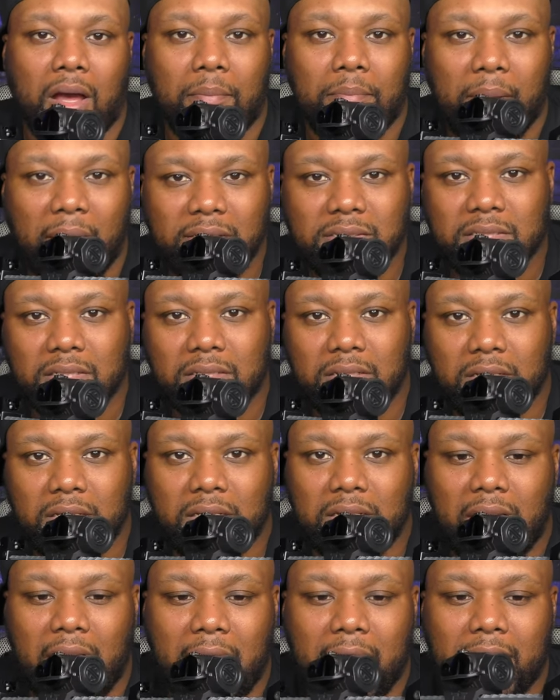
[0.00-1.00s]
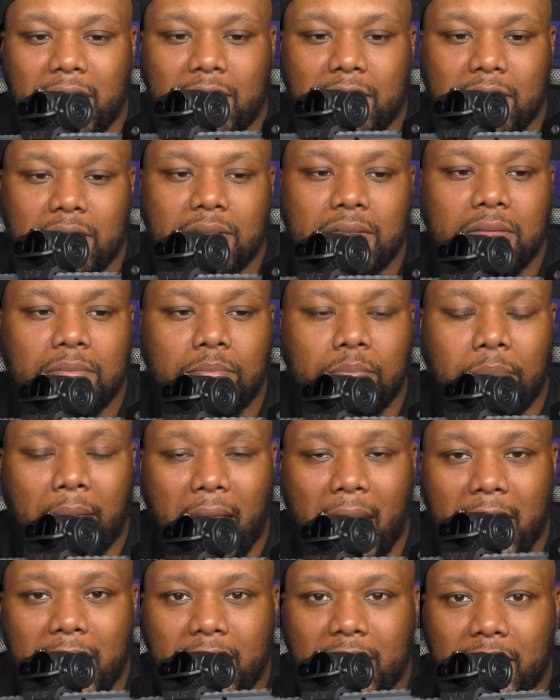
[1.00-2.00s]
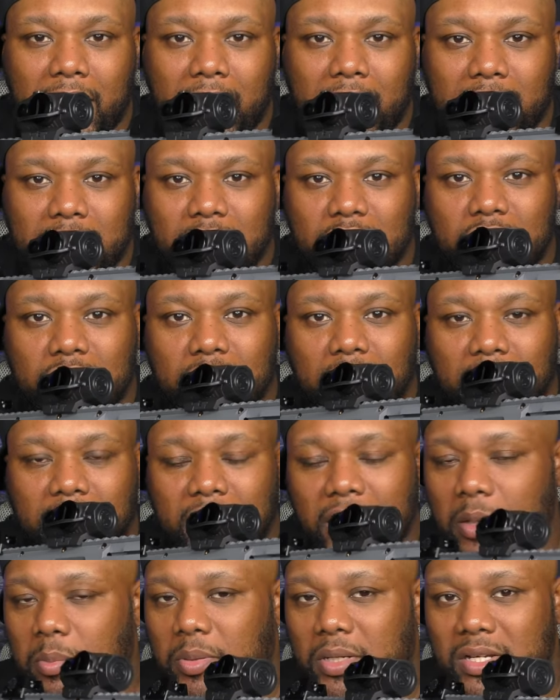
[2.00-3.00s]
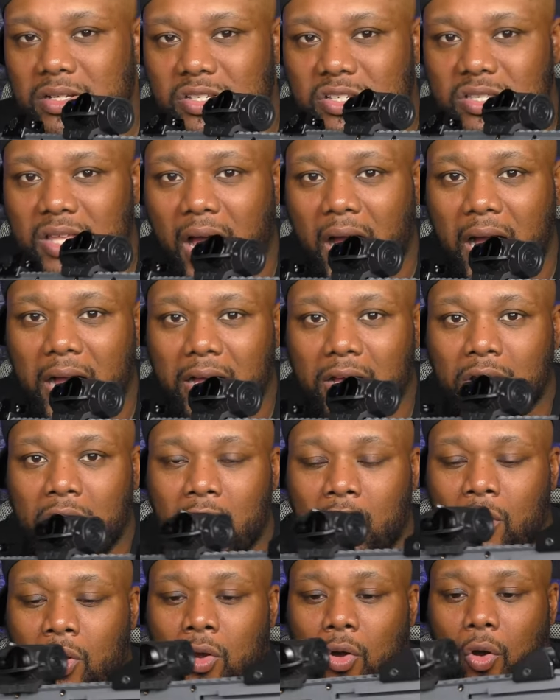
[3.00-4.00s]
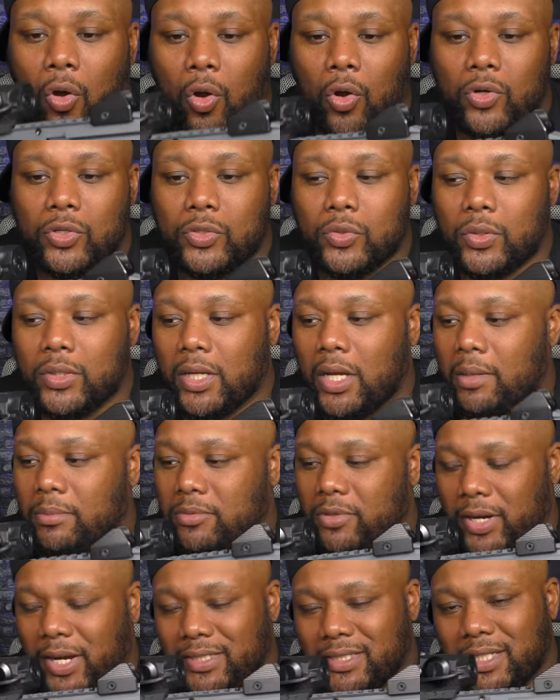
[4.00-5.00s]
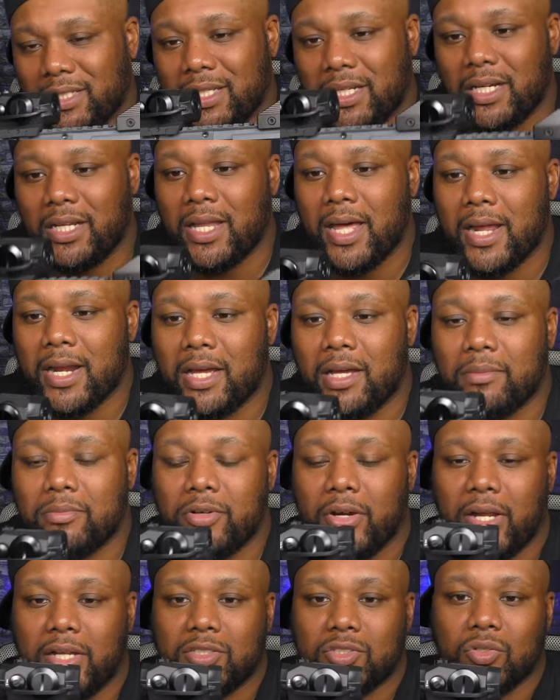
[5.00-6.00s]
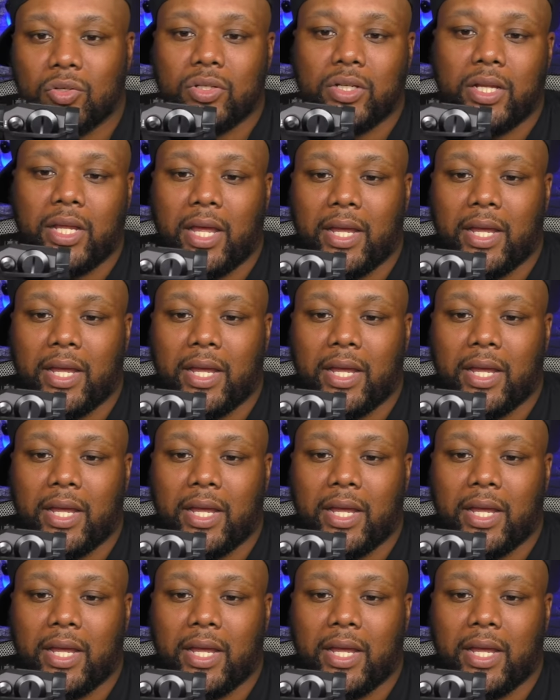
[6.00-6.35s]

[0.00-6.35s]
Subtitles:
basically like buying it and keeping it stock or doing upgrades. I did a lot of upgrades on it.